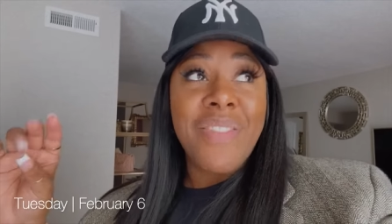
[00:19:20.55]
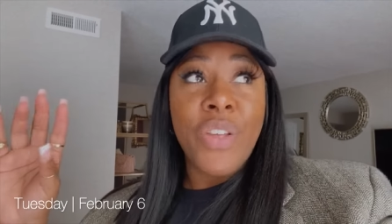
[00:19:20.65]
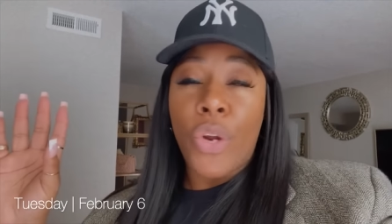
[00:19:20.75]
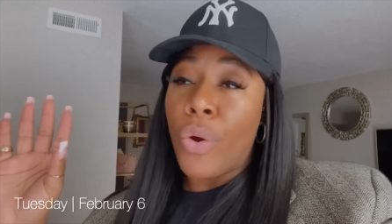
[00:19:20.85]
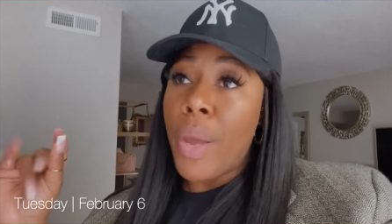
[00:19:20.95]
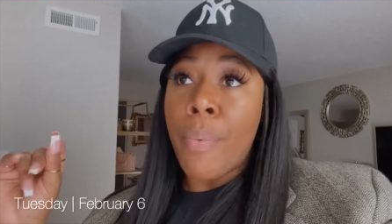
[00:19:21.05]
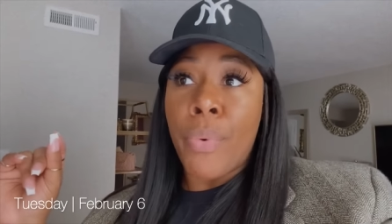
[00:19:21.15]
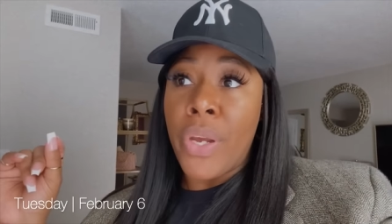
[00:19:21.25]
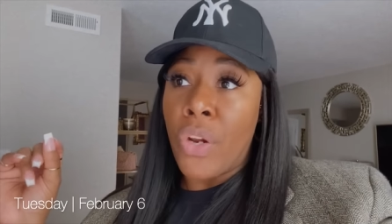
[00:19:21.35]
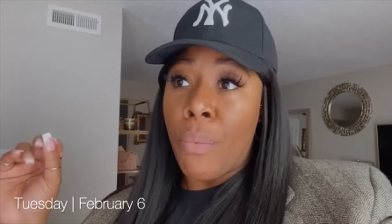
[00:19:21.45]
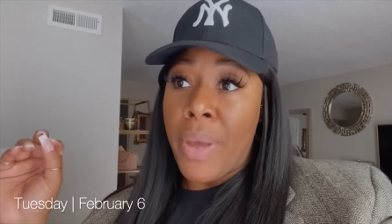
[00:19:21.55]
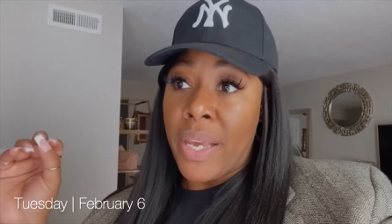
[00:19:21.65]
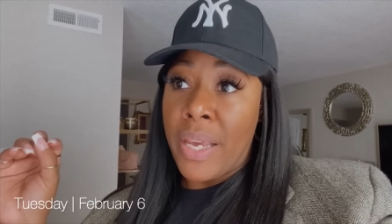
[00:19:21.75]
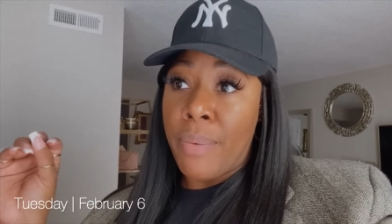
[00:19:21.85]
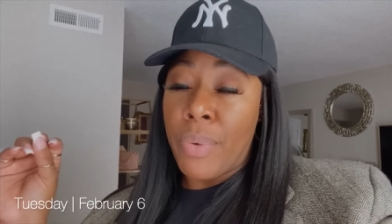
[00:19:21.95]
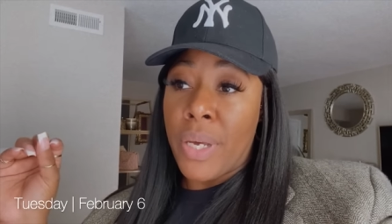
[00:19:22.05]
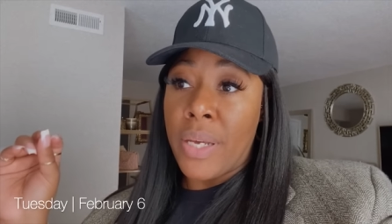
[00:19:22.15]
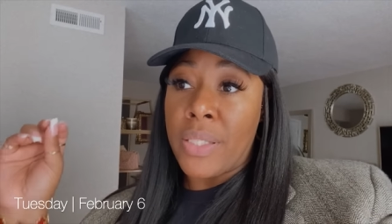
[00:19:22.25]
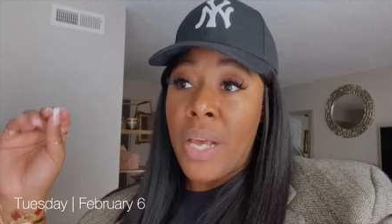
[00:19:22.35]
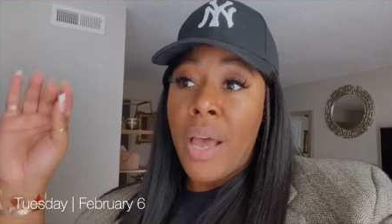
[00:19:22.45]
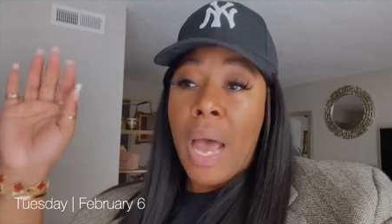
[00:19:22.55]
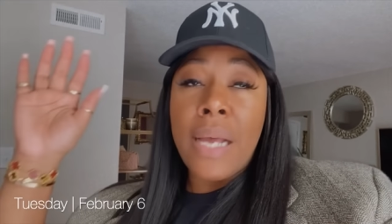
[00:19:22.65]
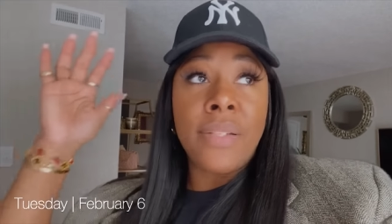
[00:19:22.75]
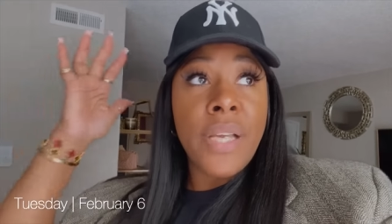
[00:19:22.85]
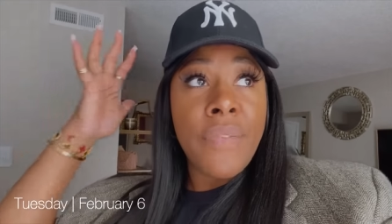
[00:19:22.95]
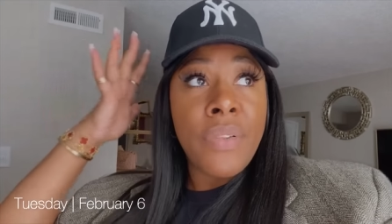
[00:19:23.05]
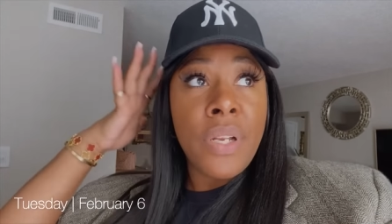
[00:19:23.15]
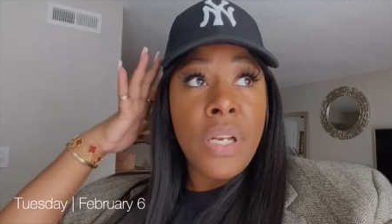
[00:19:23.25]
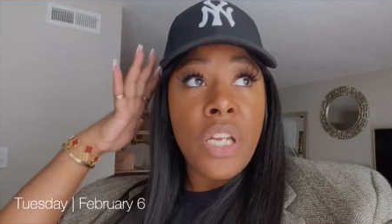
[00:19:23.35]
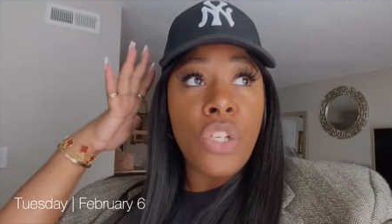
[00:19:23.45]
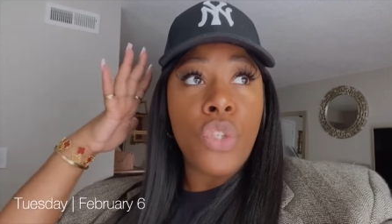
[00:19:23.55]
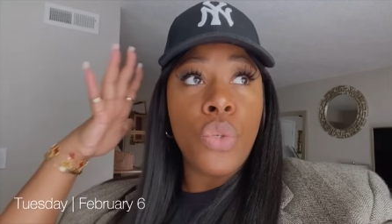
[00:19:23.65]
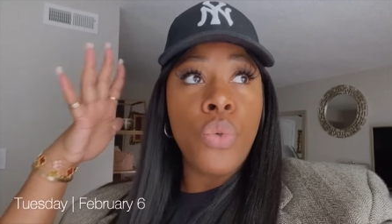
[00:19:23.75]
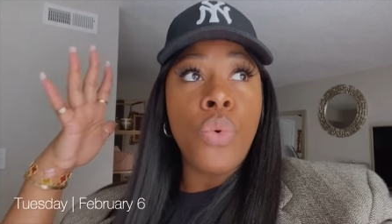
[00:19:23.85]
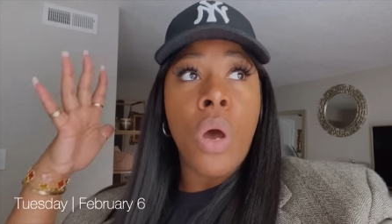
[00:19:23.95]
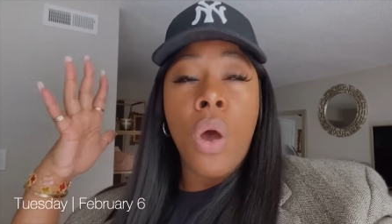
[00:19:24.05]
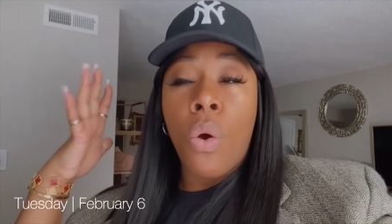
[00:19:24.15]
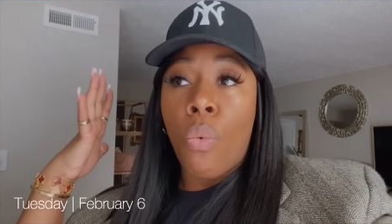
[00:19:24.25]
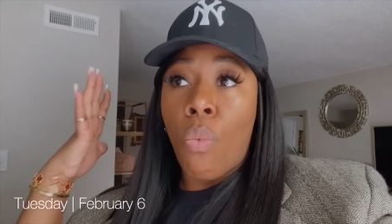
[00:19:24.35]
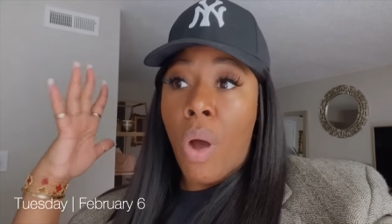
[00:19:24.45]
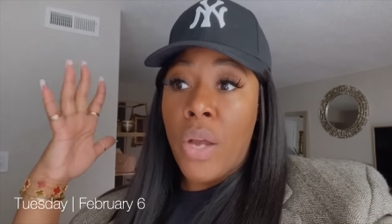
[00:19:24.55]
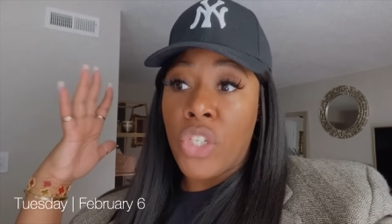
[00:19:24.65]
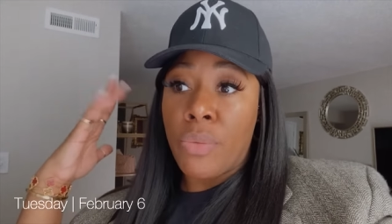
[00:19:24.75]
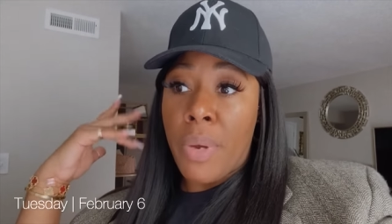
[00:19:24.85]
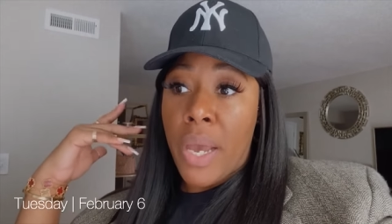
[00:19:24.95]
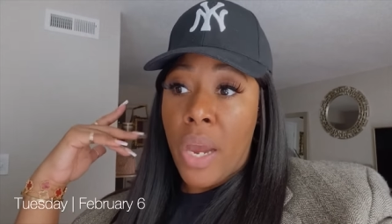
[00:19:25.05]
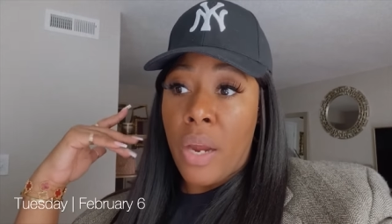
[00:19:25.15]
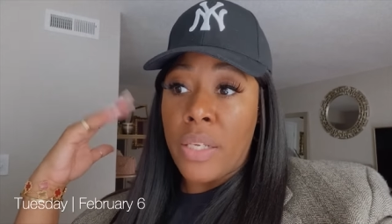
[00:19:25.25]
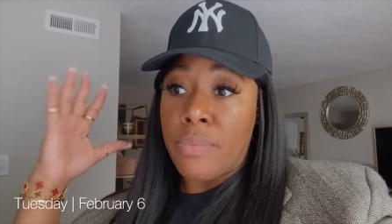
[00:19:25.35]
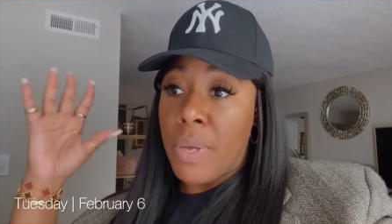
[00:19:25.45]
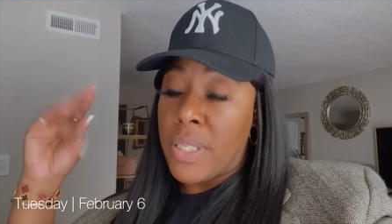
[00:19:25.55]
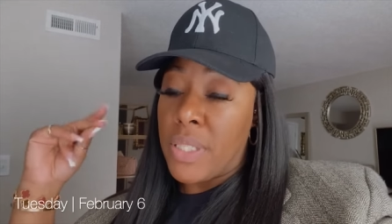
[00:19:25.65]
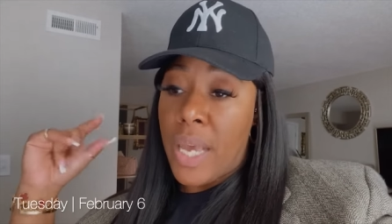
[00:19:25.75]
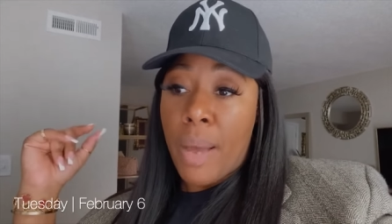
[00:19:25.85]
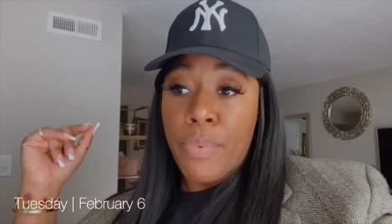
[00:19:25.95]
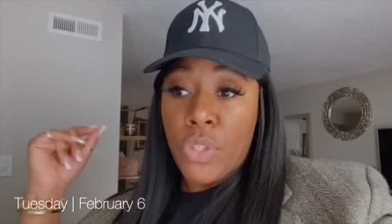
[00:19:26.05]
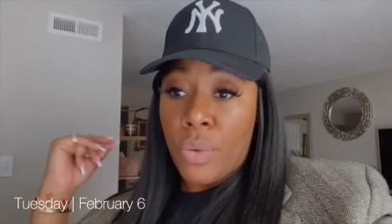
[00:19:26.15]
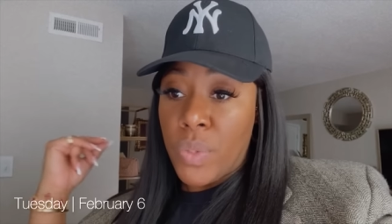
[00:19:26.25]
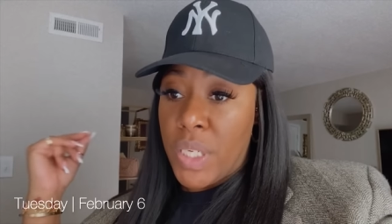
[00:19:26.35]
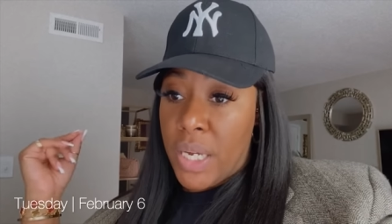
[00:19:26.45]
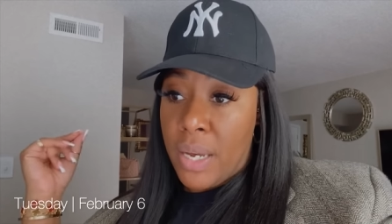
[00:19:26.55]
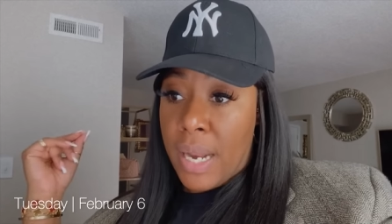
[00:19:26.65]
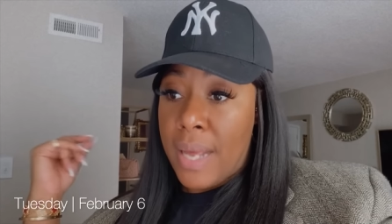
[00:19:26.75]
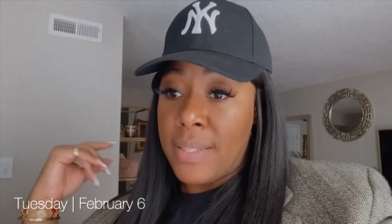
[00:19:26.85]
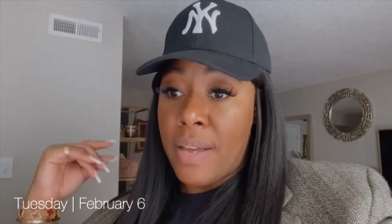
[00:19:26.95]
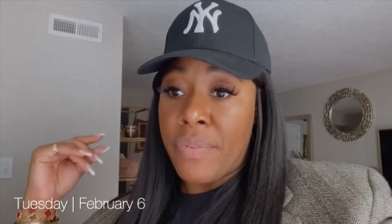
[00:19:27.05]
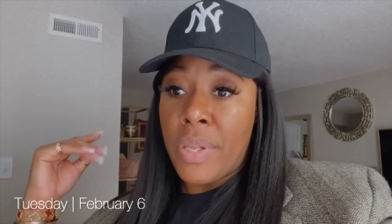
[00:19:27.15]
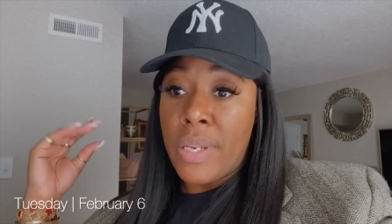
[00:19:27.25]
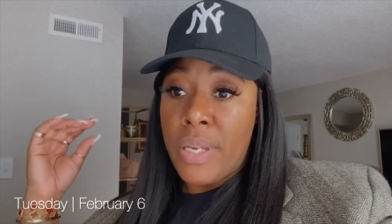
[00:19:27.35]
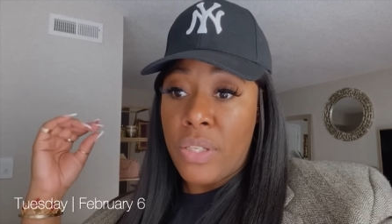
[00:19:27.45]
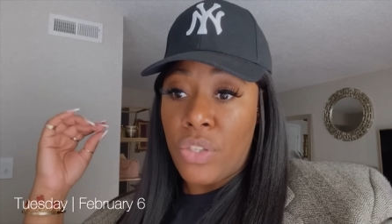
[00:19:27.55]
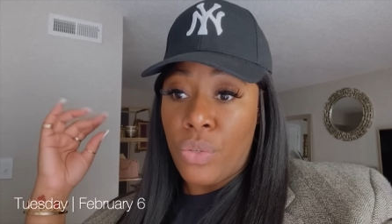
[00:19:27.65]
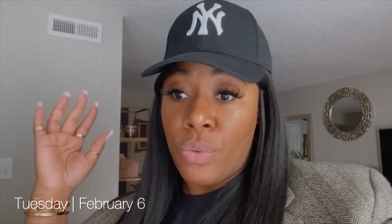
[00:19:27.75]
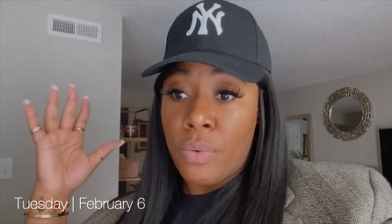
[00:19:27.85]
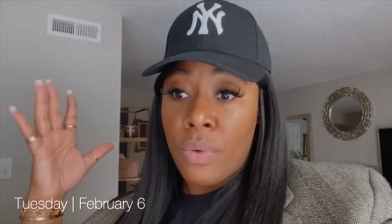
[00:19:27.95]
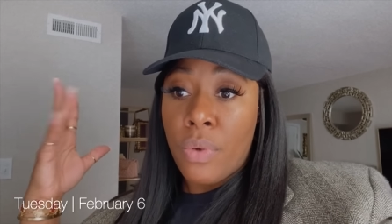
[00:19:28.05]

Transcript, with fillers: Then hurry up and bring it on back in because I definitely need to wash my hair because my scalp is on 10. I definitely need to